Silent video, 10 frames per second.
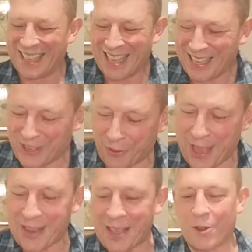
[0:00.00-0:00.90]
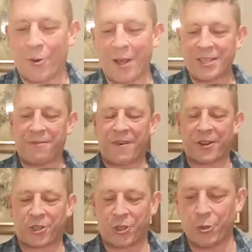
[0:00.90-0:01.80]
So there you go, that's the
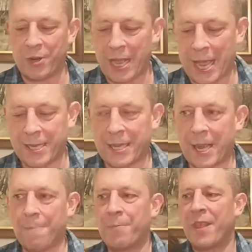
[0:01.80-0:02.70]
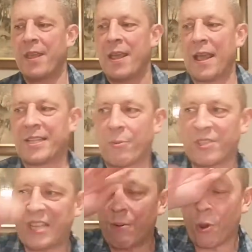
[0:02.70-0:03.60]
first tune. And as I would
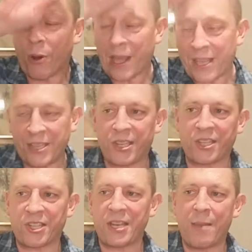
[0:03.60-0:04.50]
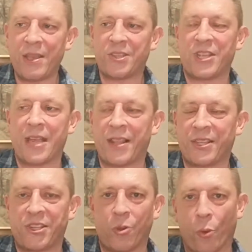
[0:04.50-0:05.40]
say with one of these, this is not me saying this
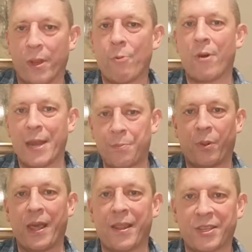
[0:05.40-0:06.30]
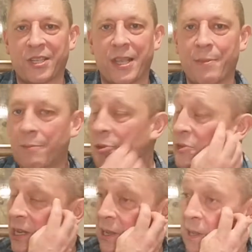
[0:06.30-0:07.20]
is the only way to play this type of
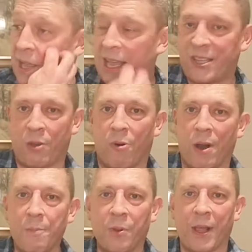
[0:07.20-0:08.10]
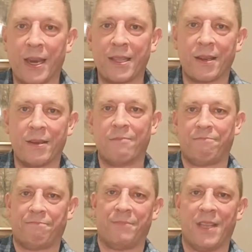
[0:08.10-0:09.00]
music. It's how I'm playing it, and
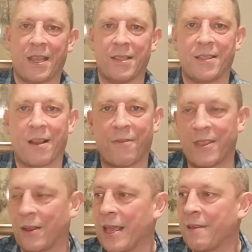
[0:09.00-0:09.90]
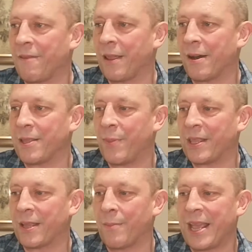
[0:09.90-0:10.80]
you can take what you like for that.
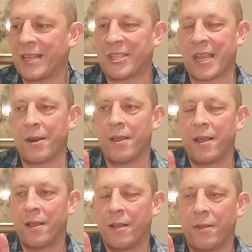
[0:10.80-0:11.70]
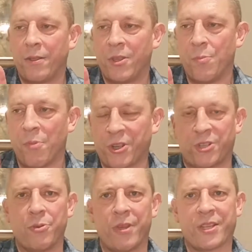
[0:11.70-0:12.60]
But I'm not saying you must
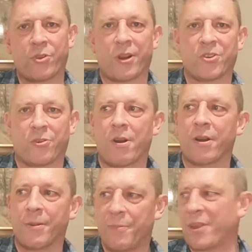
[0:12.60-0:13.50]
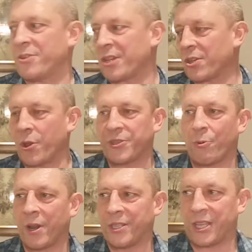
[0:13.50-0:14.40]
do this or it's wrong, because there's lots of
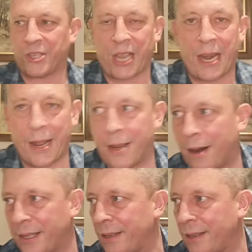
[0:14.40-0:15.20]
ways to skin a cat.